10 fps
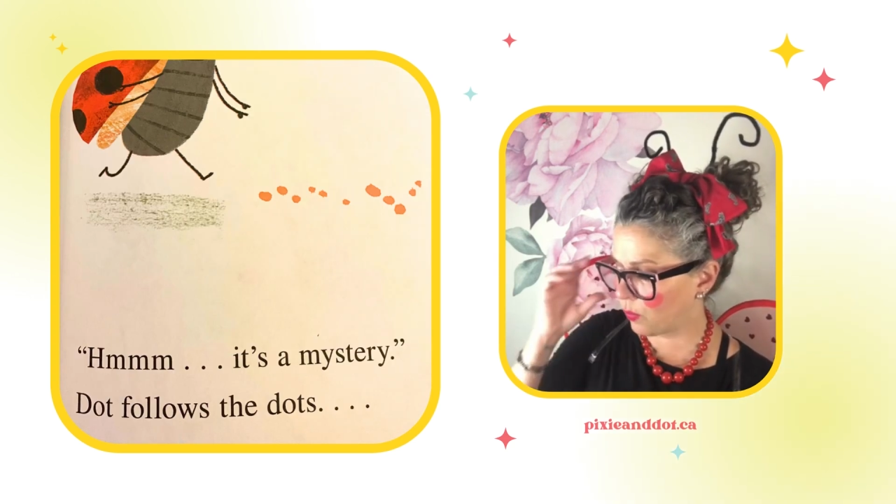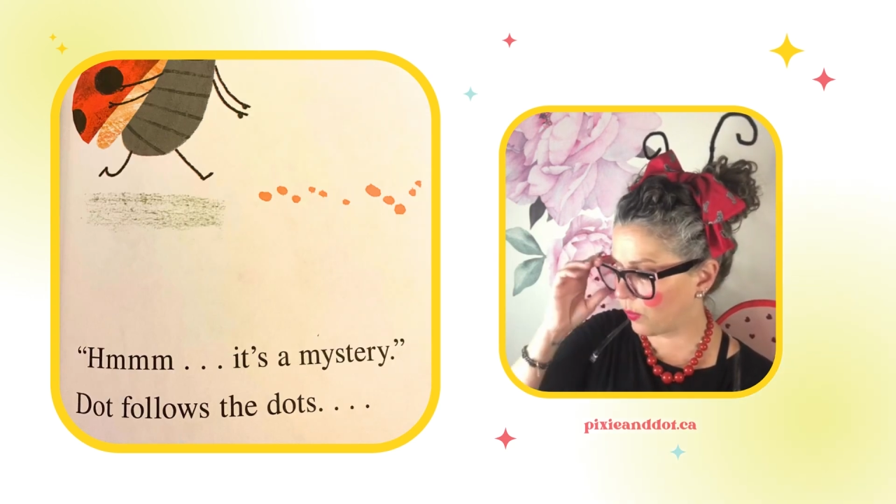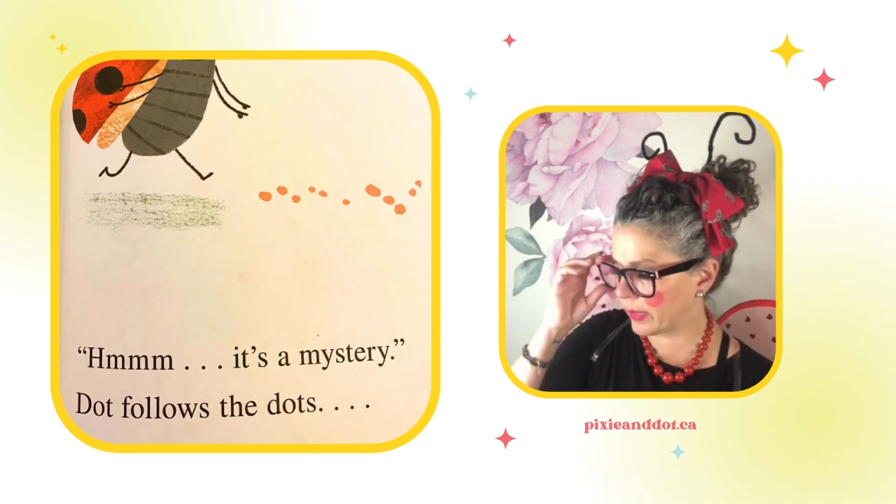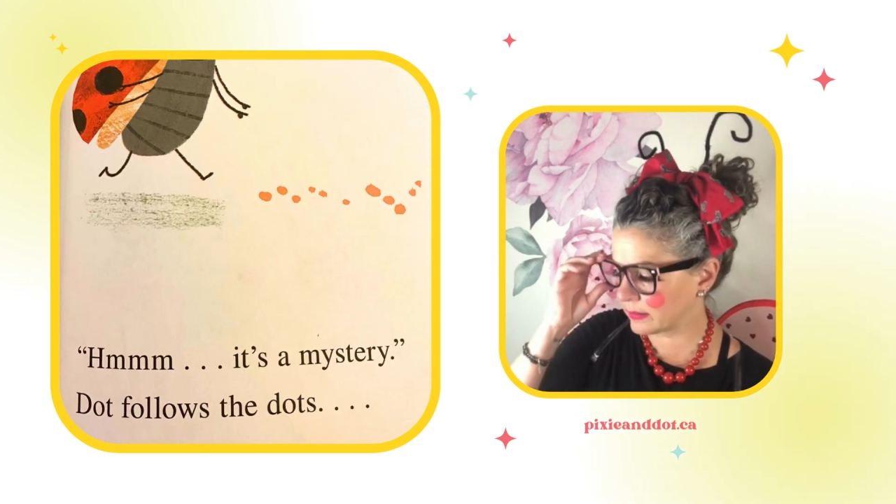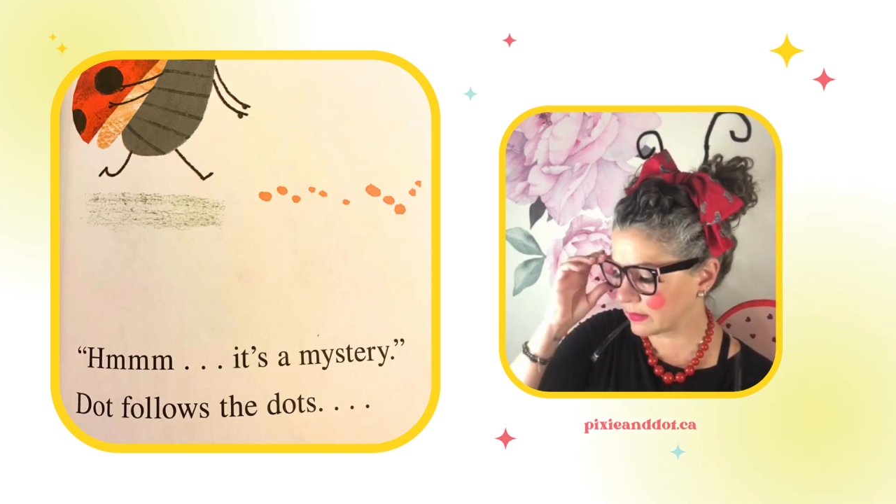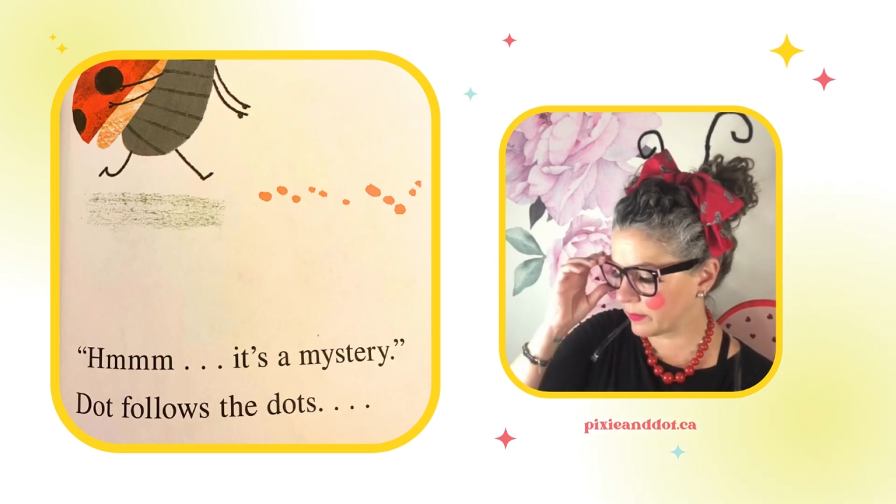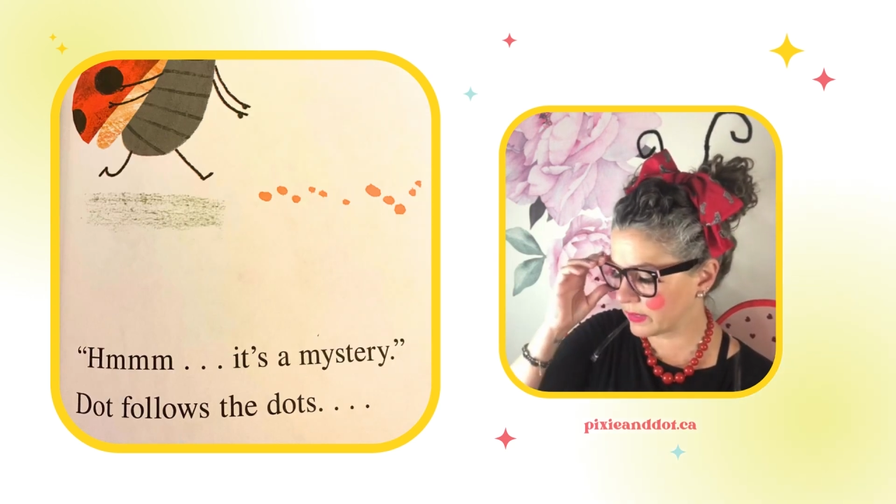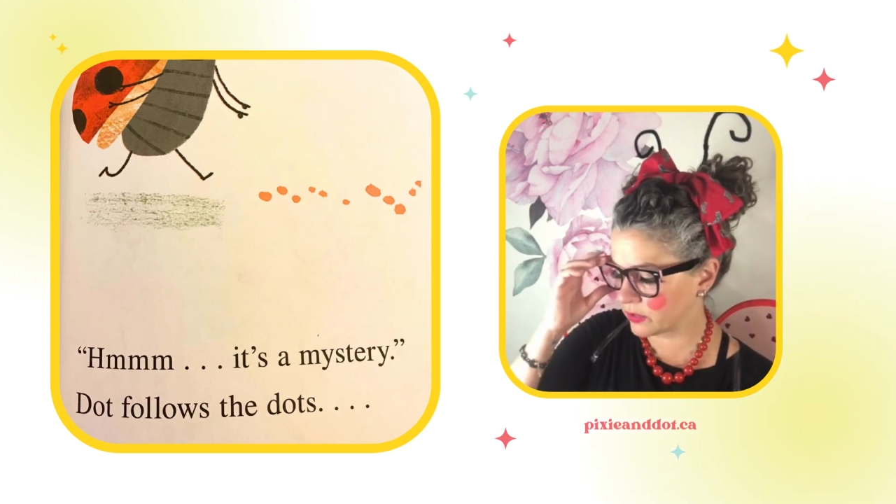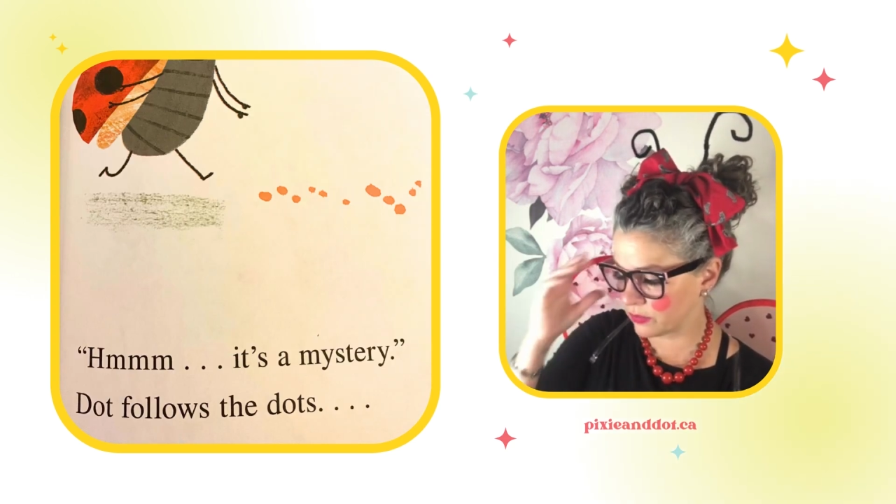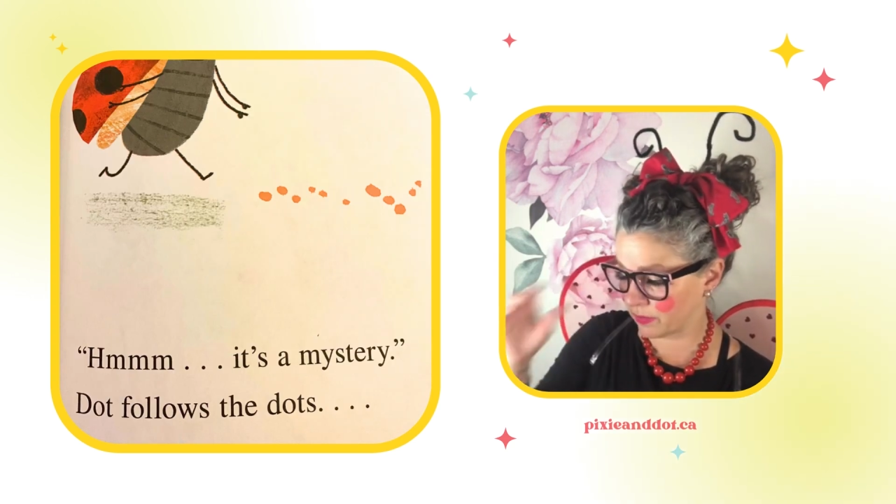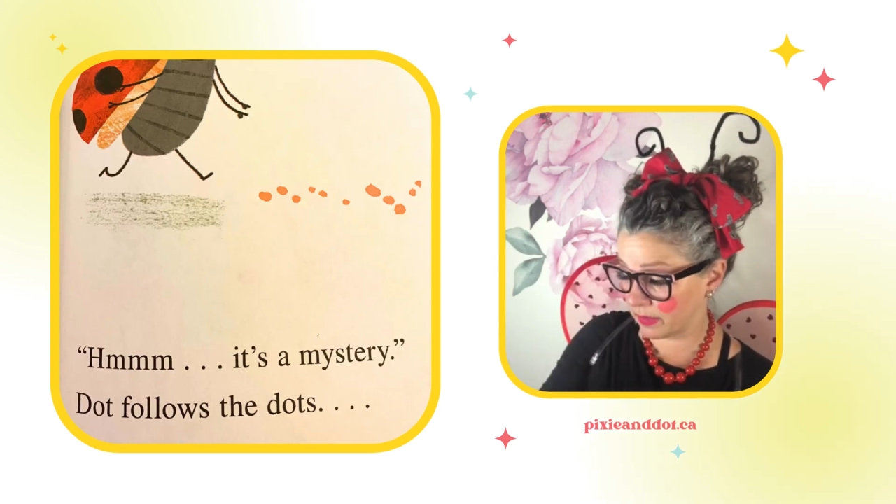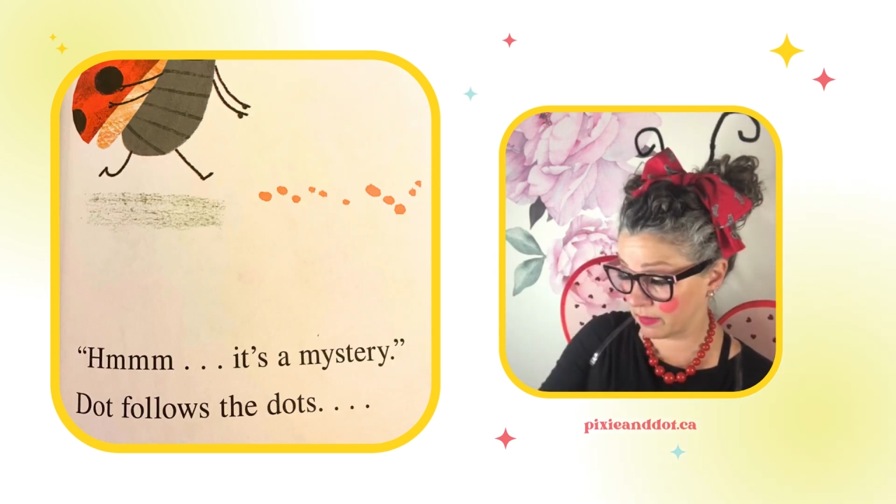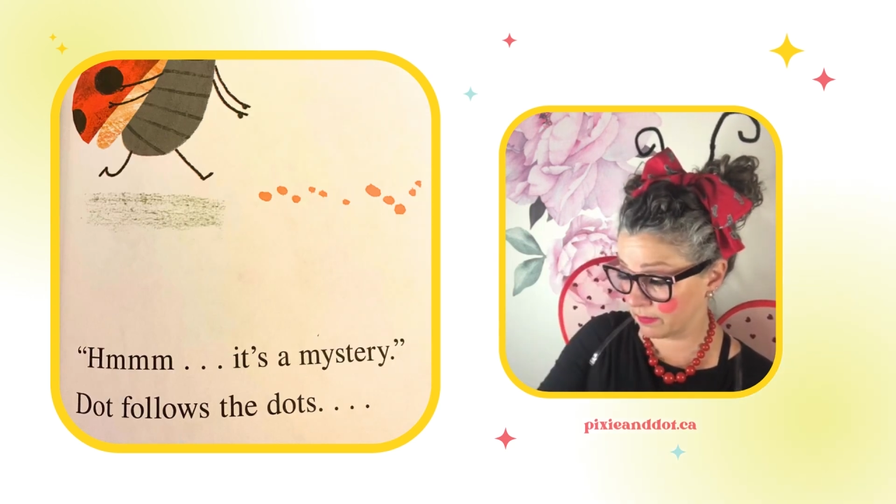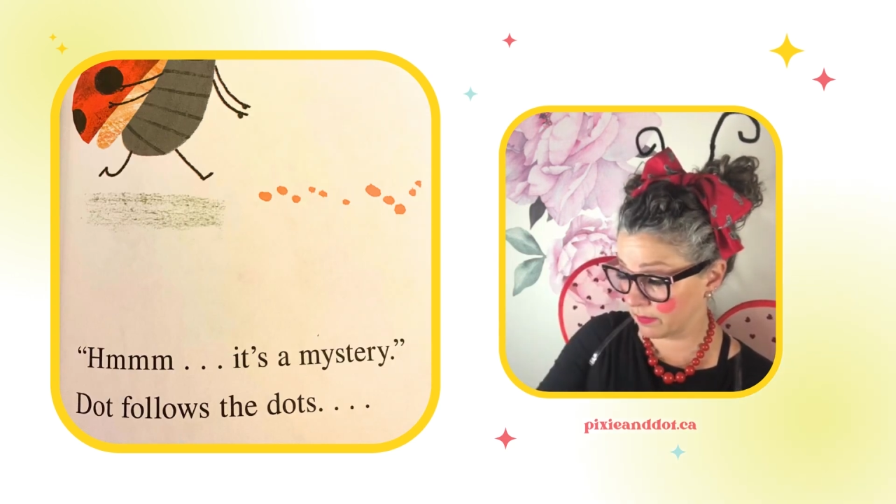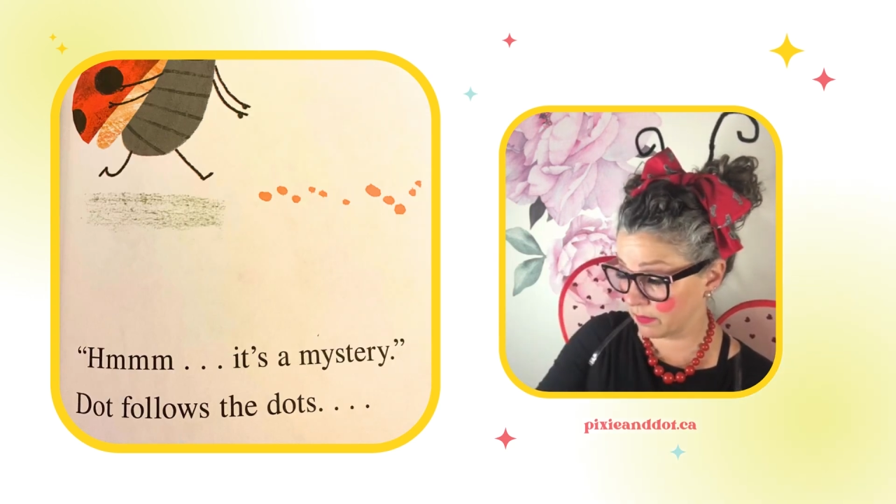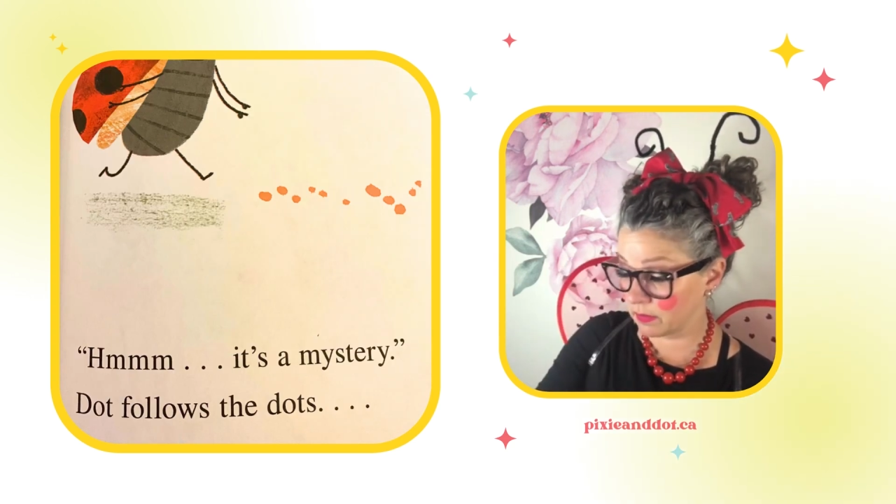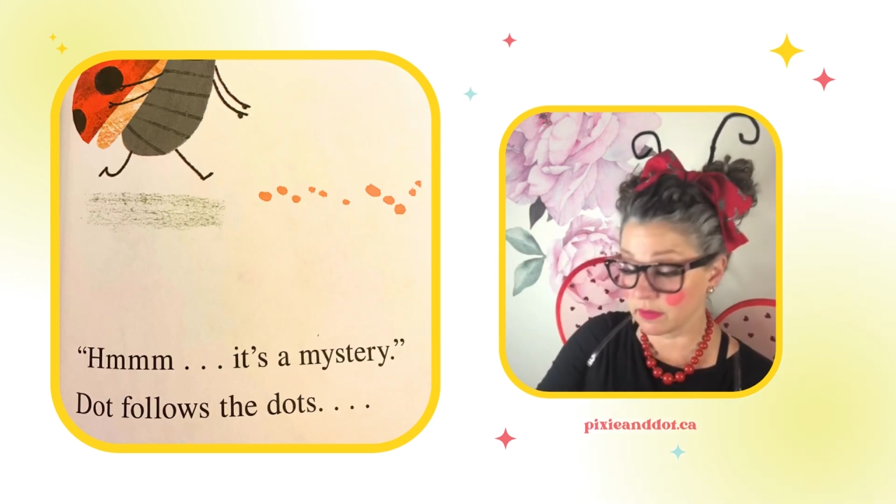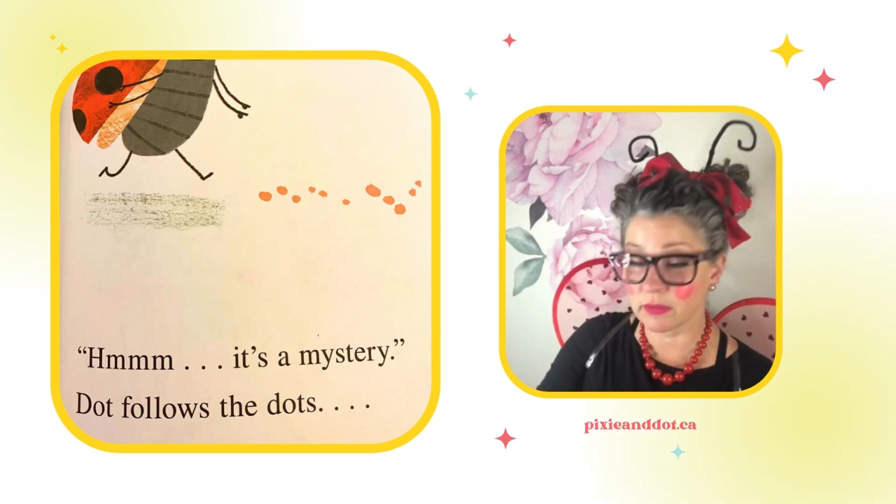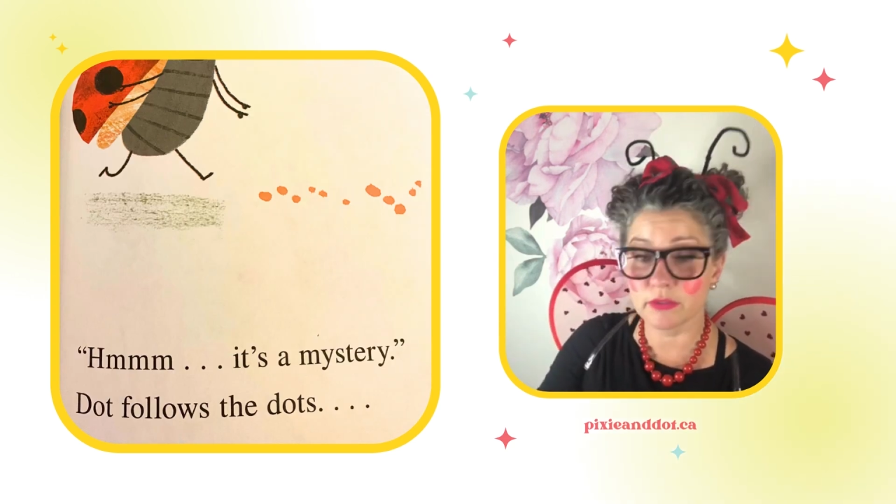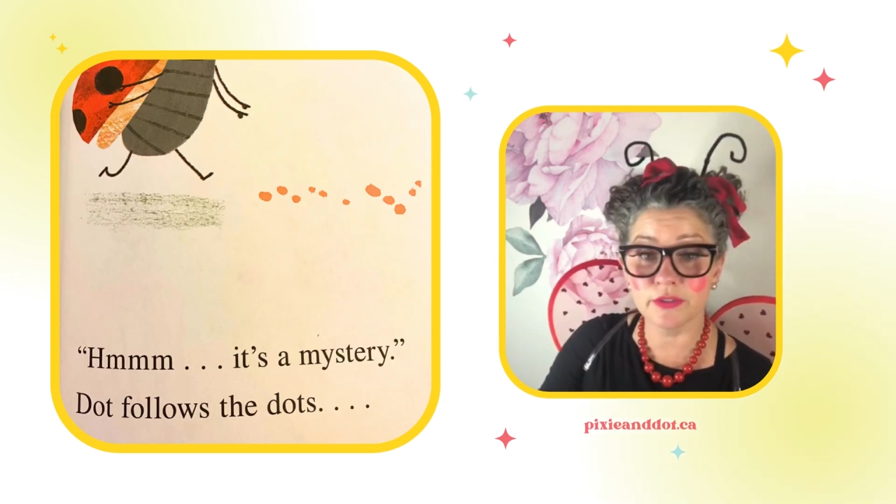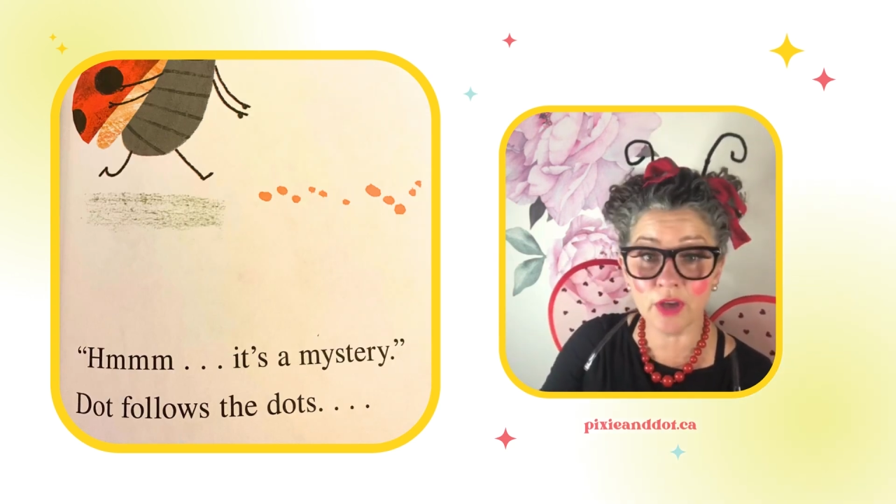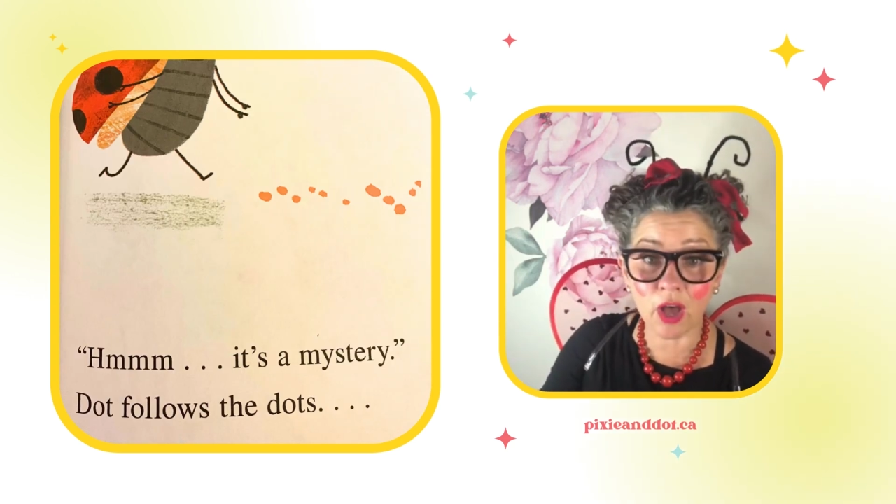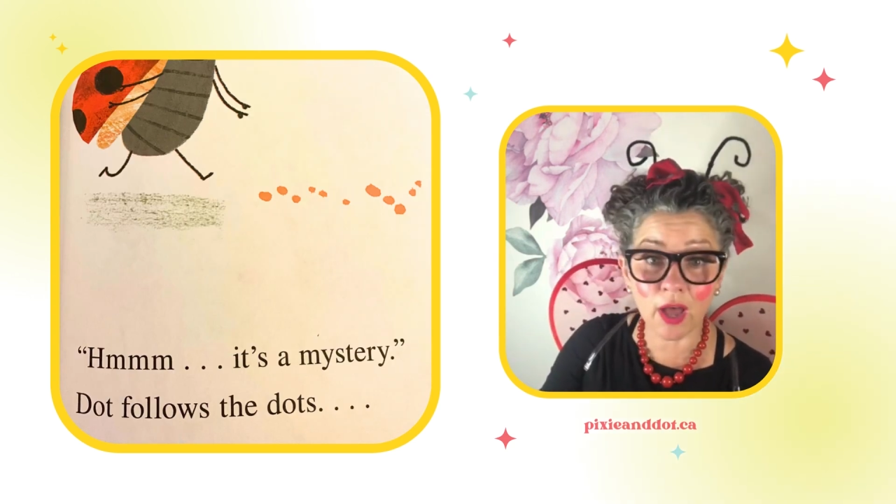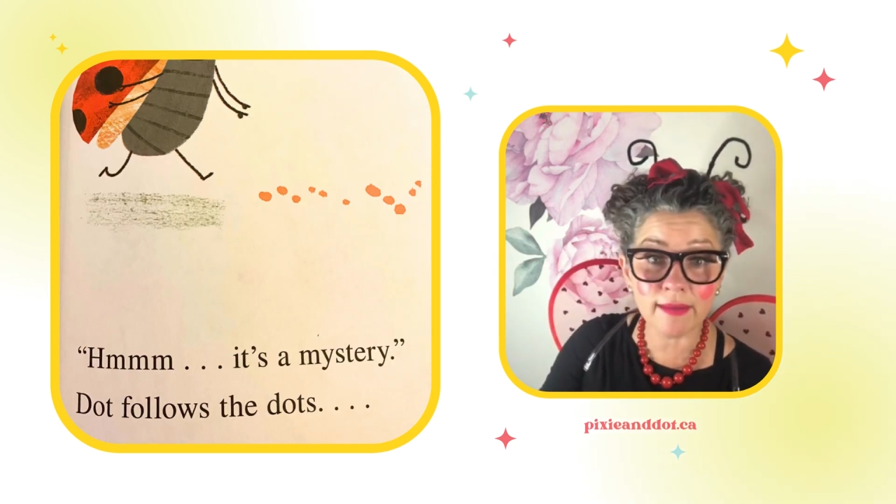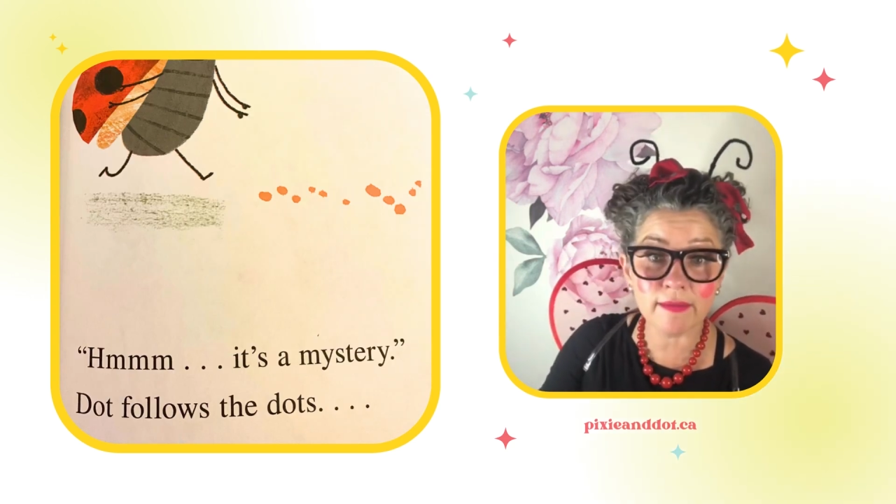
It's a mystery. Dot